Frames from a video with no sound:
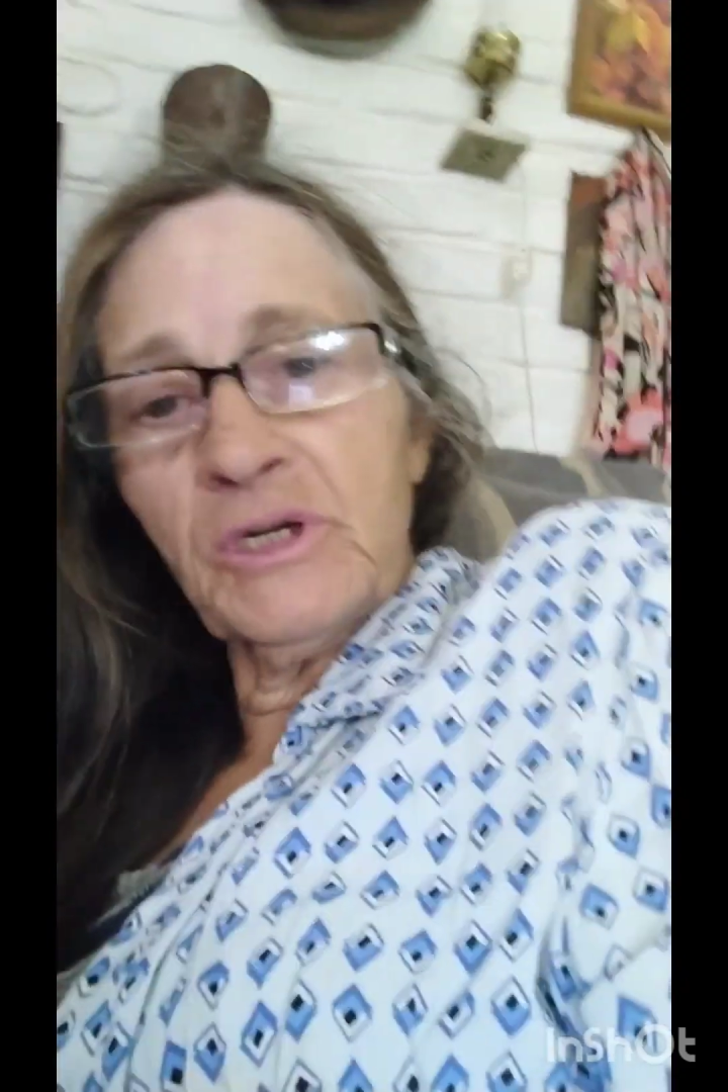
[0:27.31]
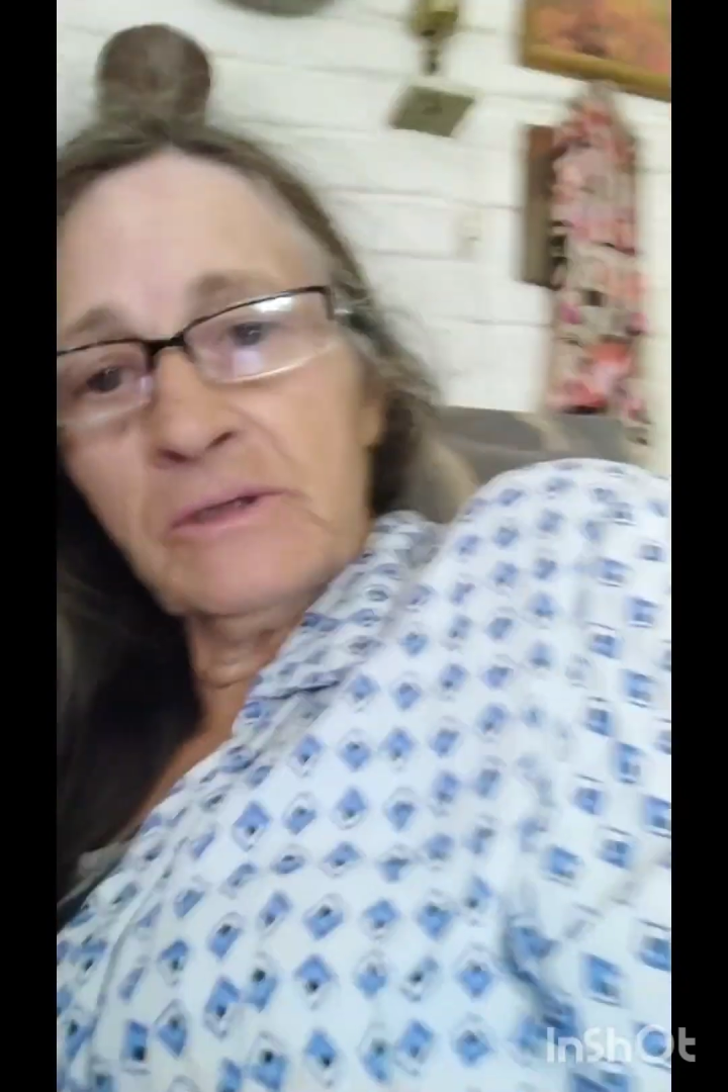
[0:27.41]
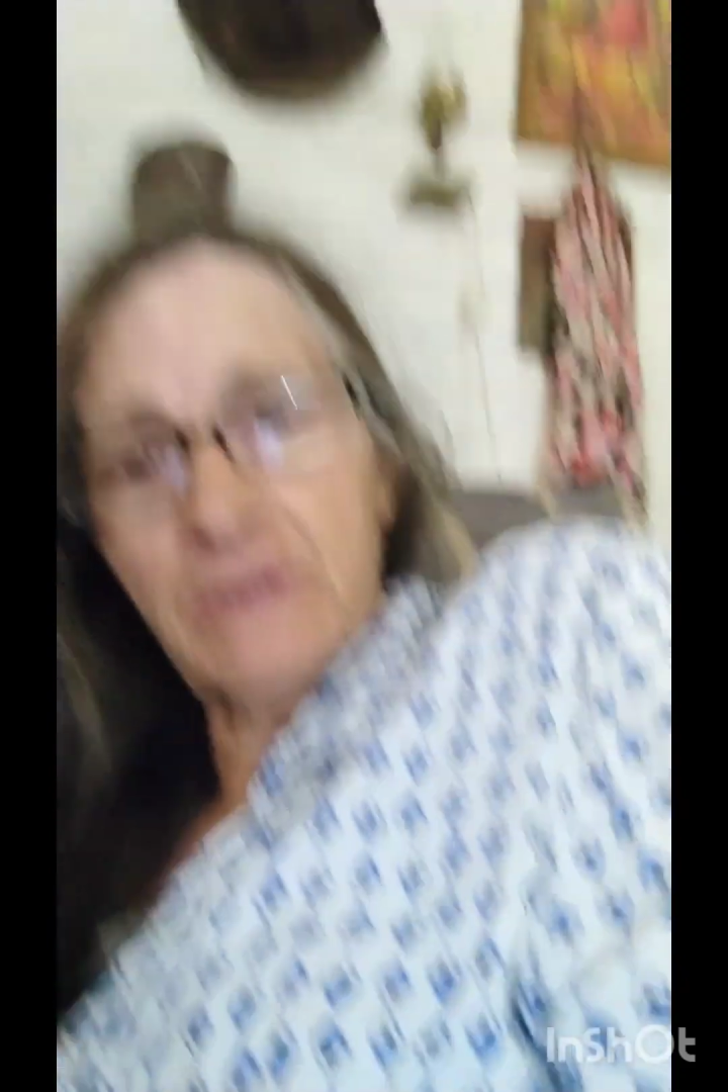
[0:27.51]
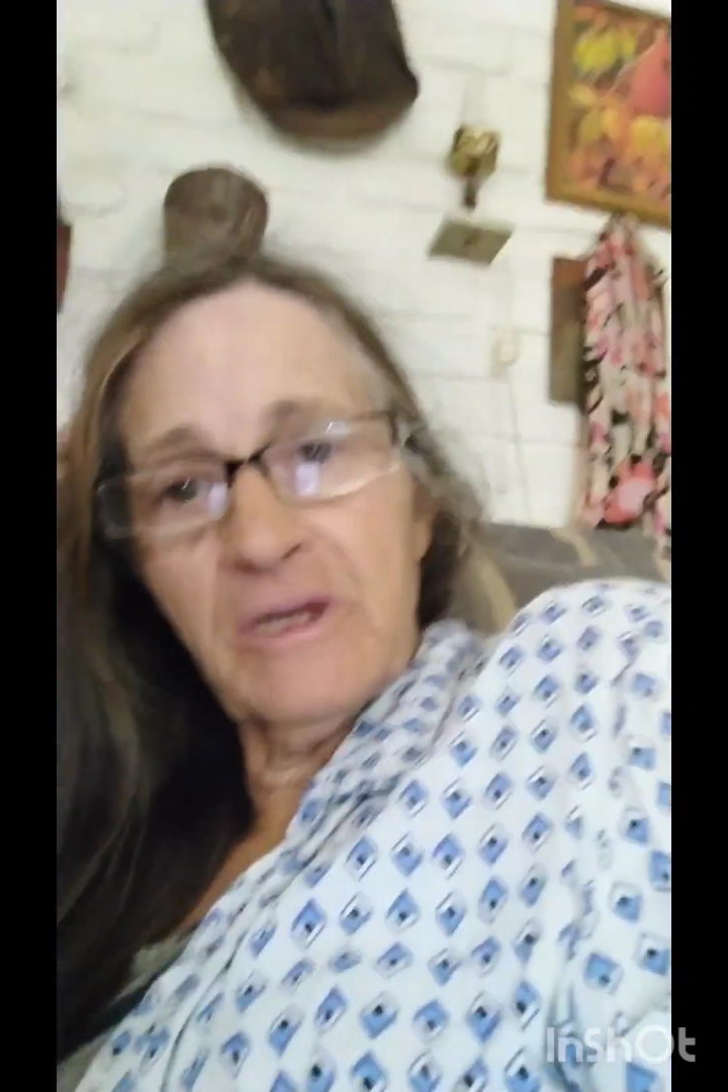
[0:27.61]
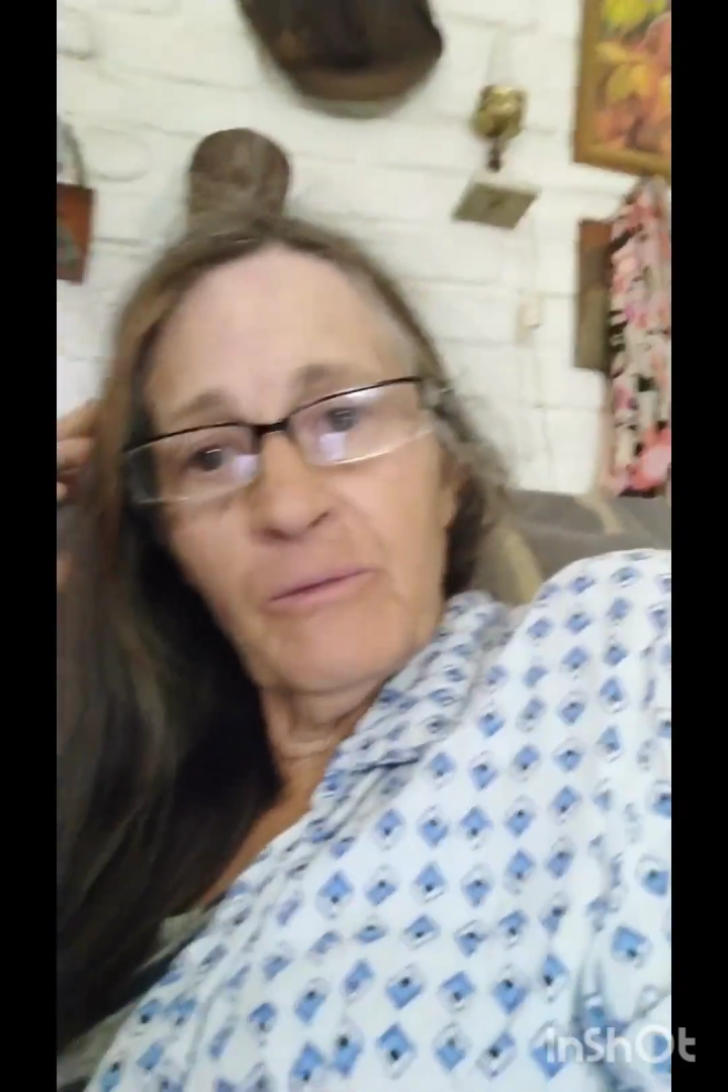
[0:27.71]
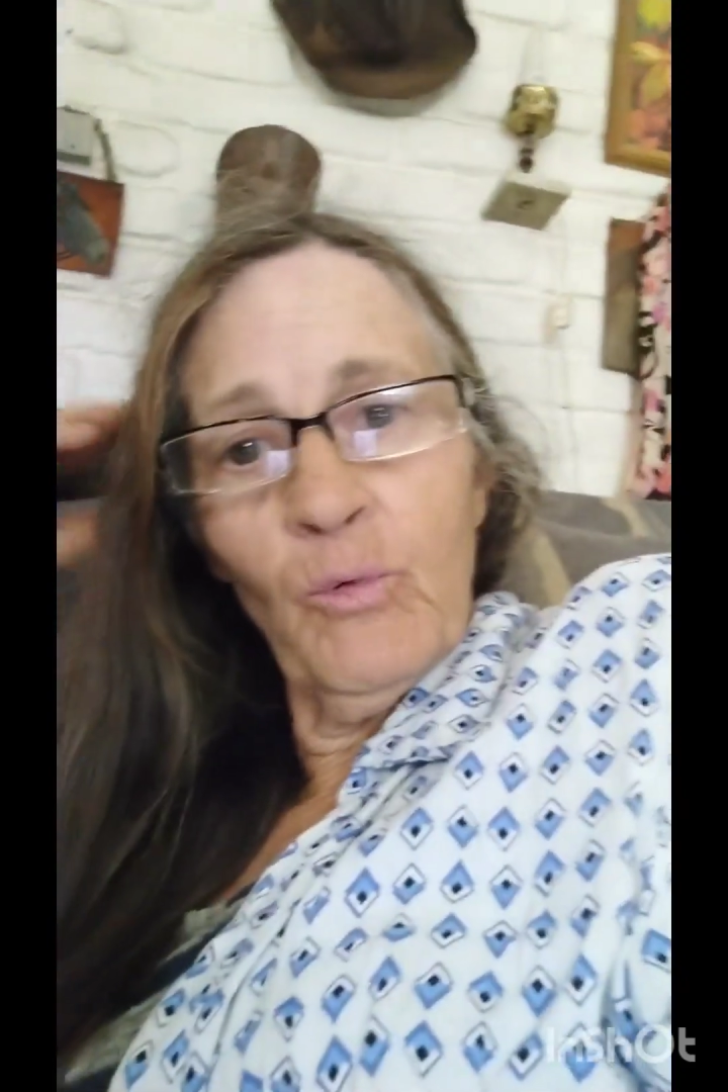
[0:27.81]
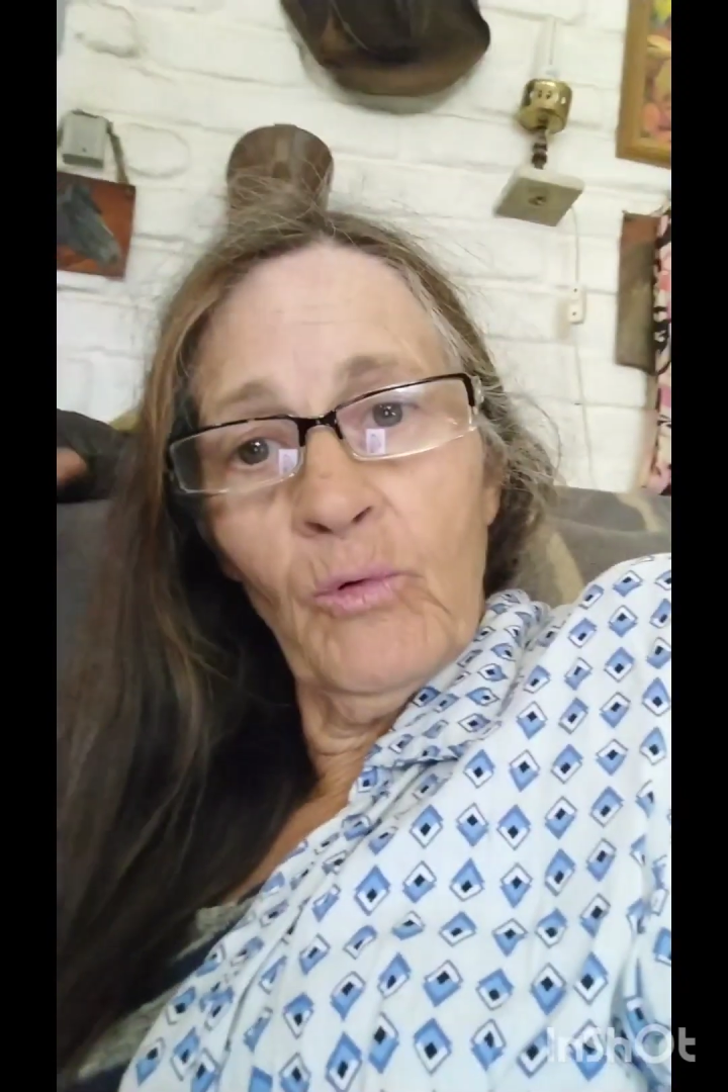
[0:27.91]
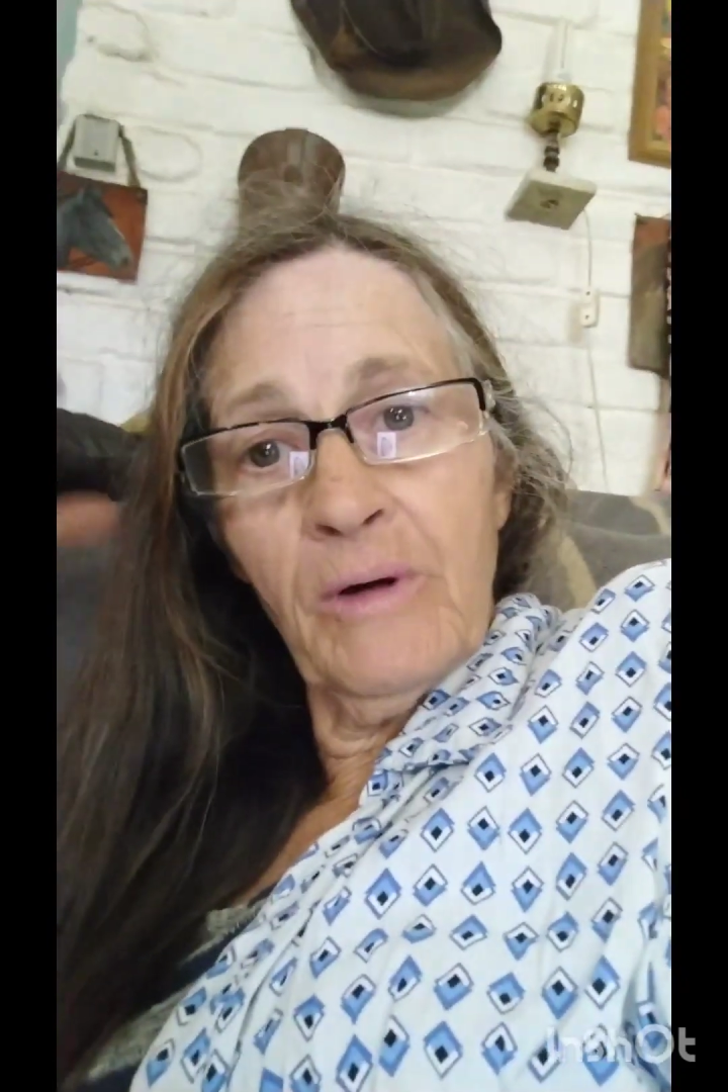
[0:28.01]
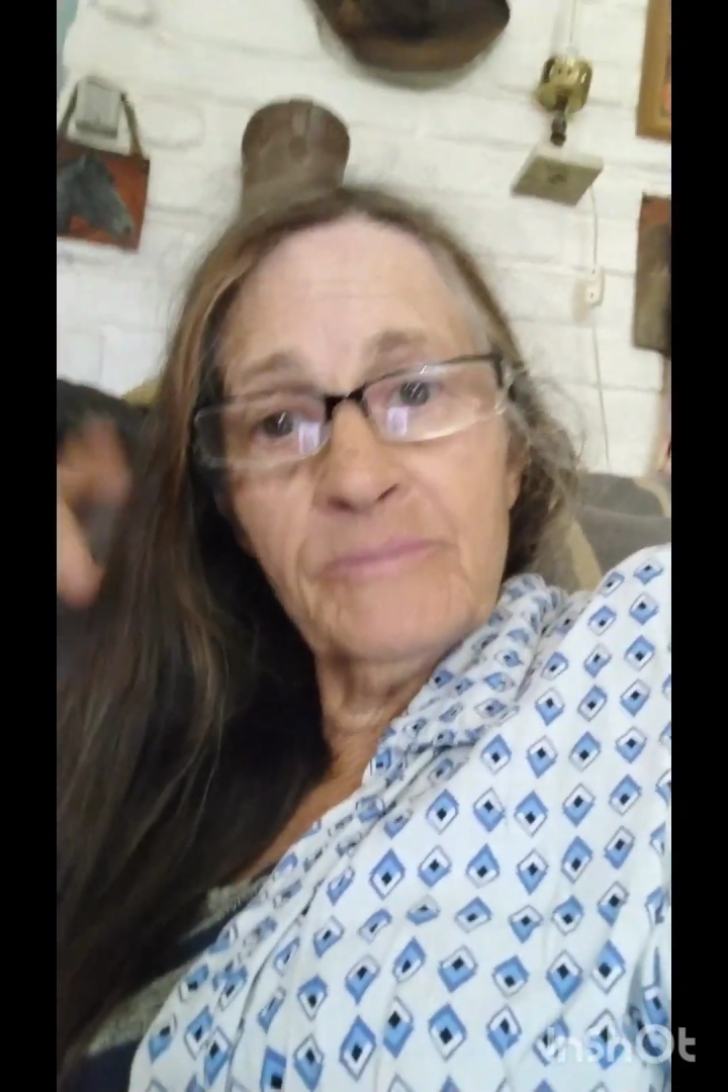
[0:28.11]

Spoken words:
channel anymore.